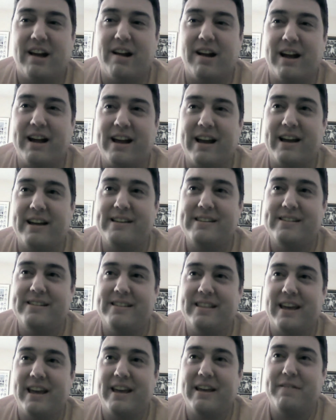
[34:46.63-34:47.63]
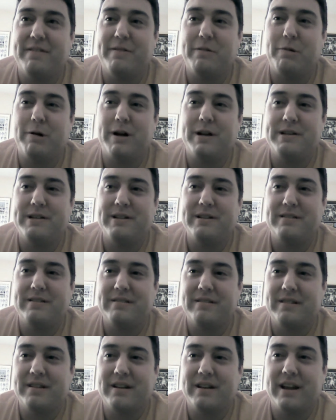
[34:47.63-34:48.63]
All right, guys. Thank you for watching,
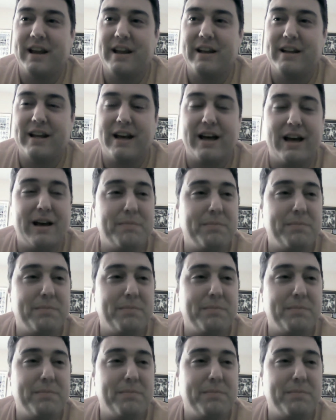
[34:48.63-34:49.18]
and